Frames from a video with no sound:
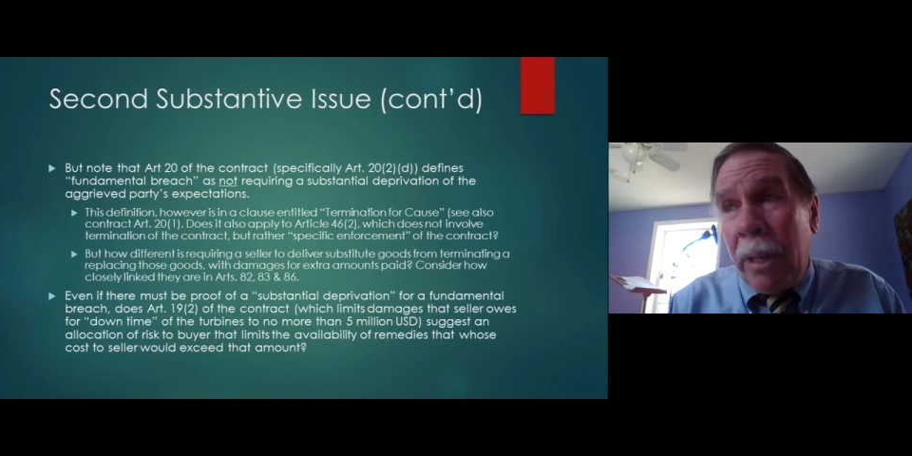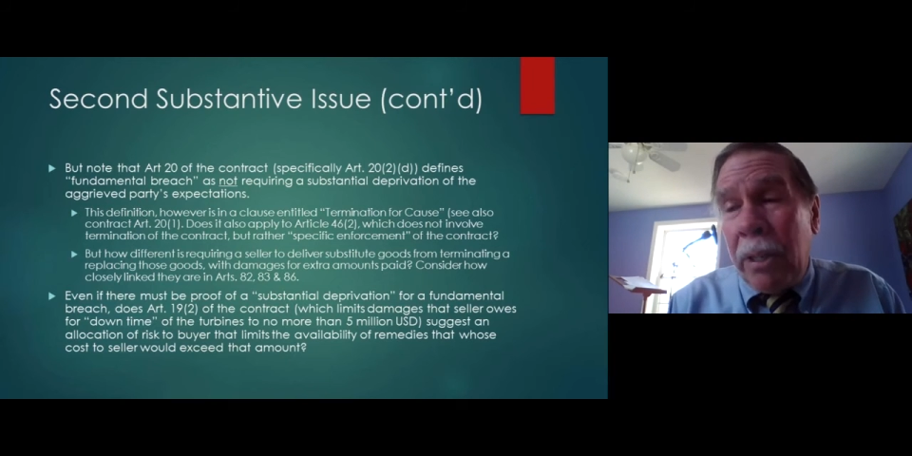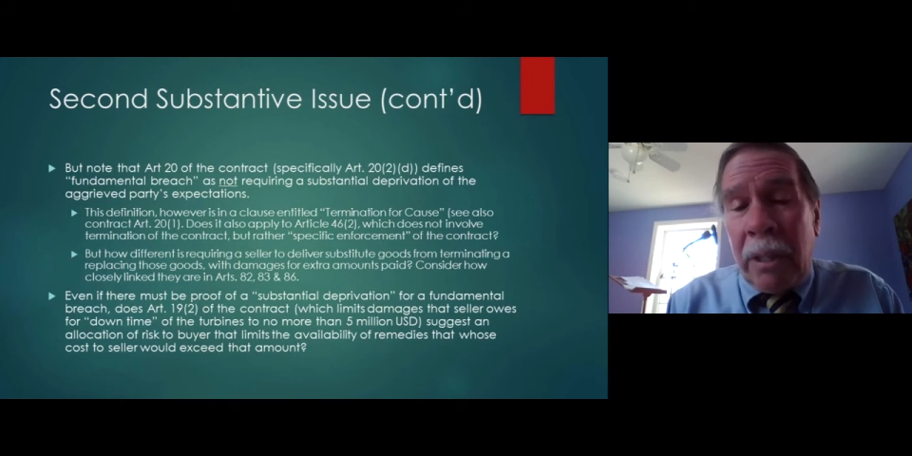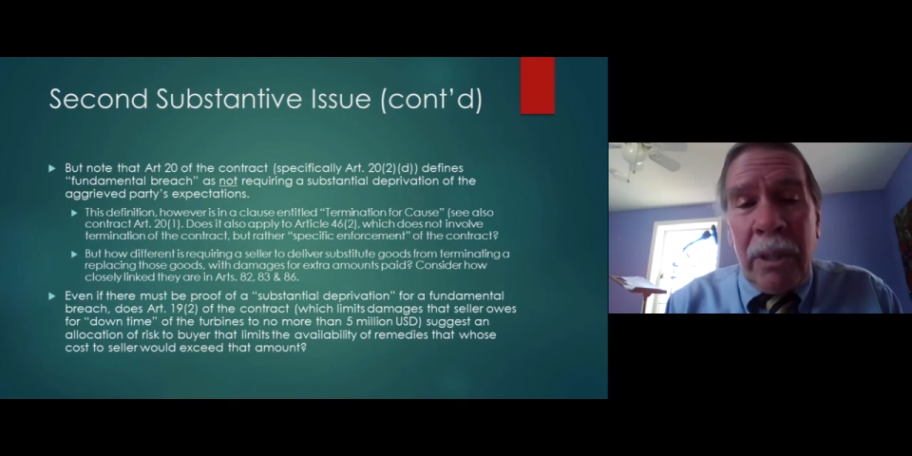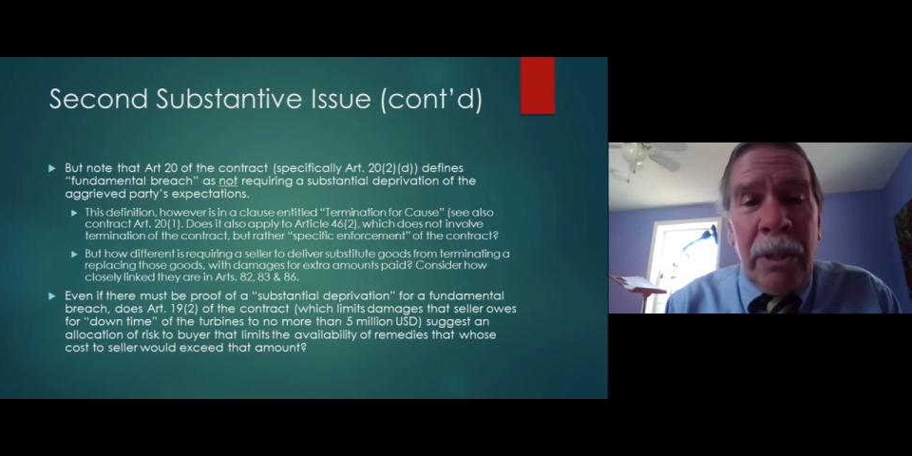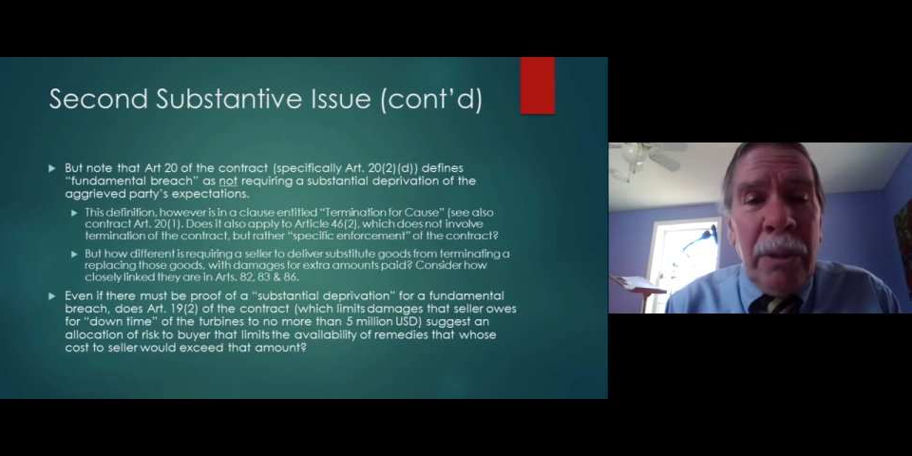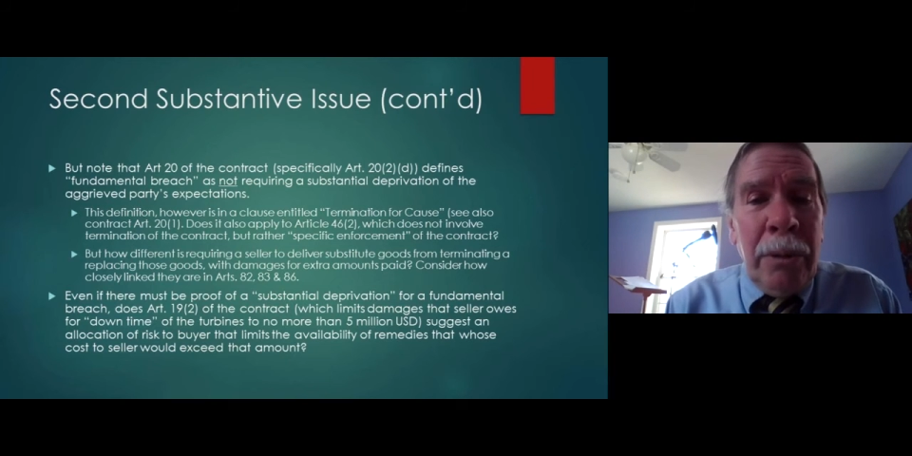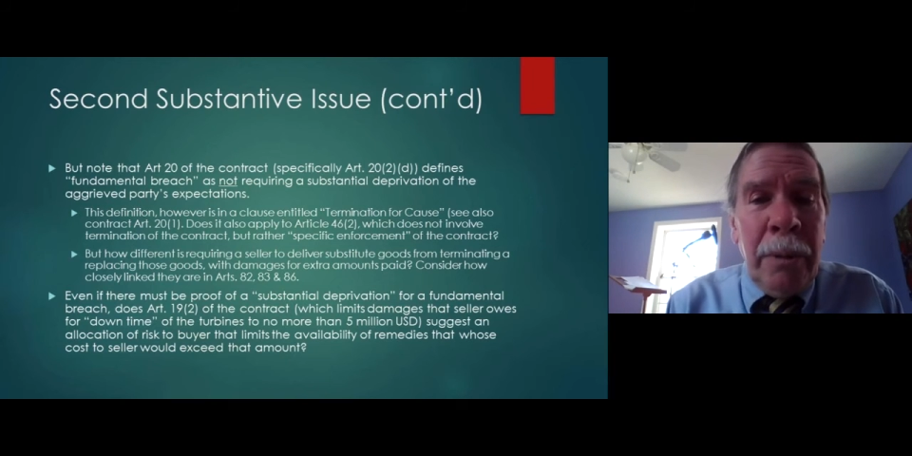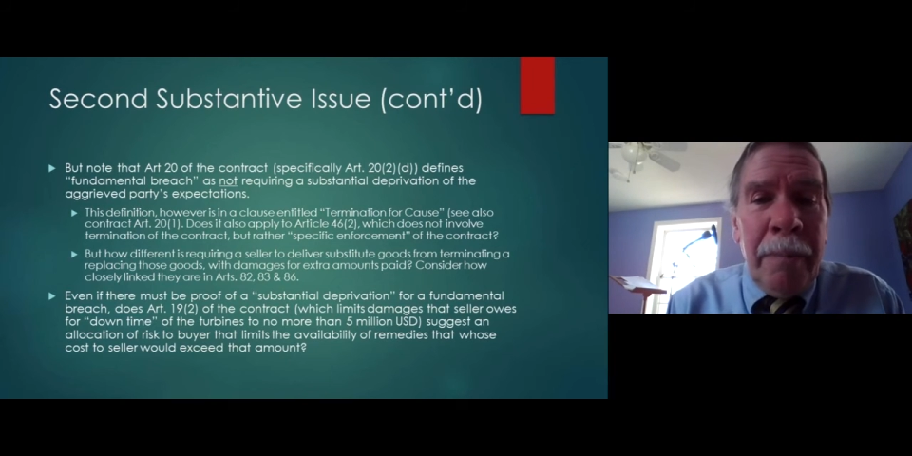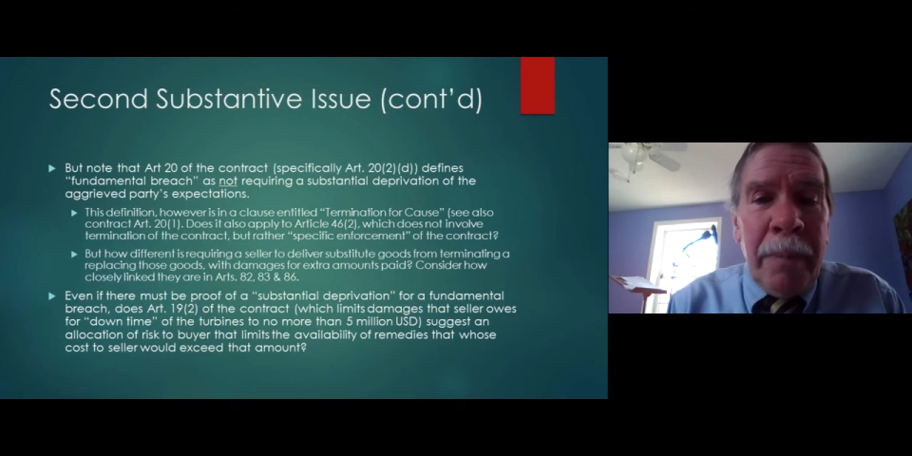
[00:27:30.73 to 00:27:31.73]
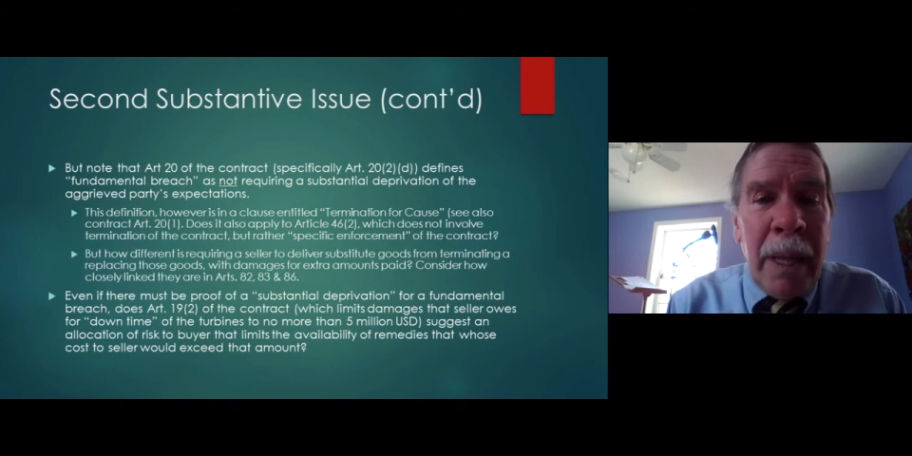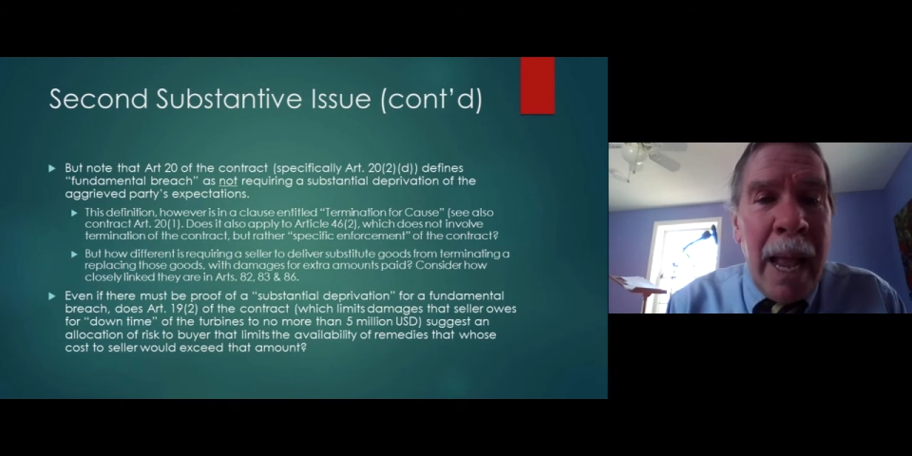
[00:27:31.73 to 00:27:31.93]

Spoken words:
46.2